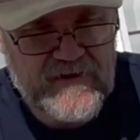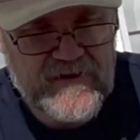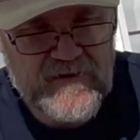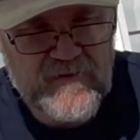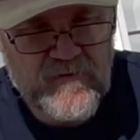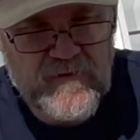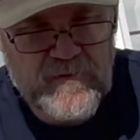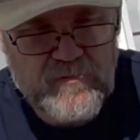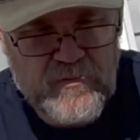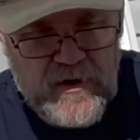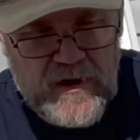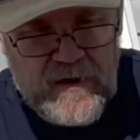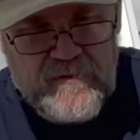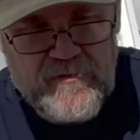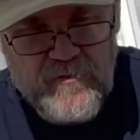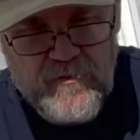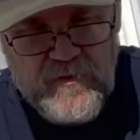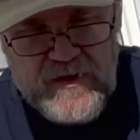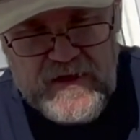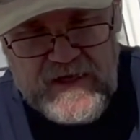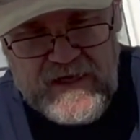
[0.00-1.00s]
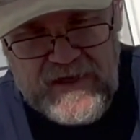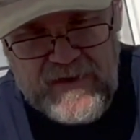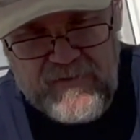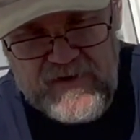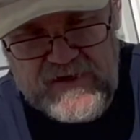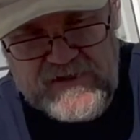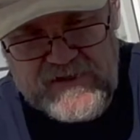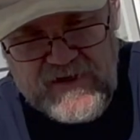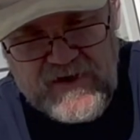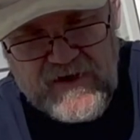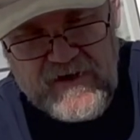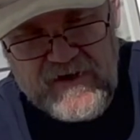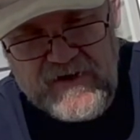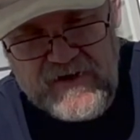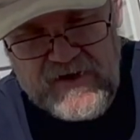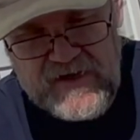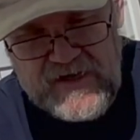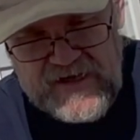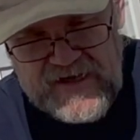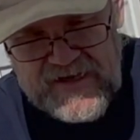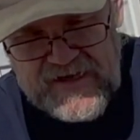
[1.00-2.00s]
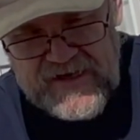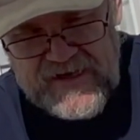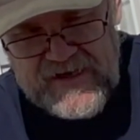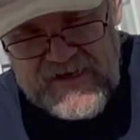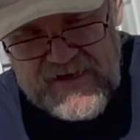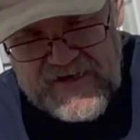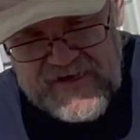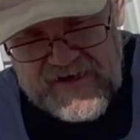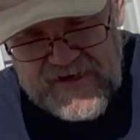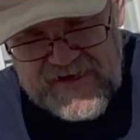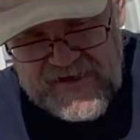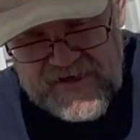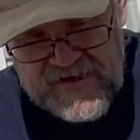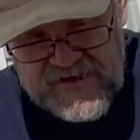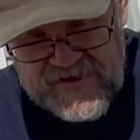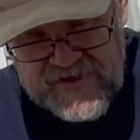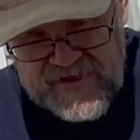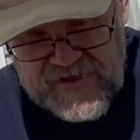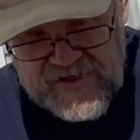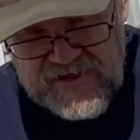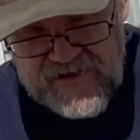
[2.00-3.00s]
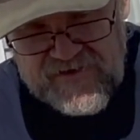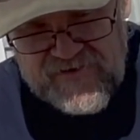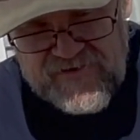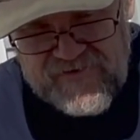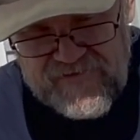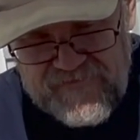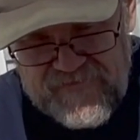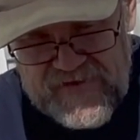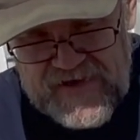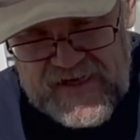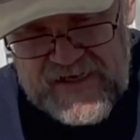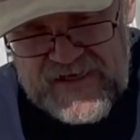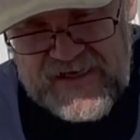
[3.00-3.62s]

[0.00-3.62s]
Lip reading: The problem with the MSR is that it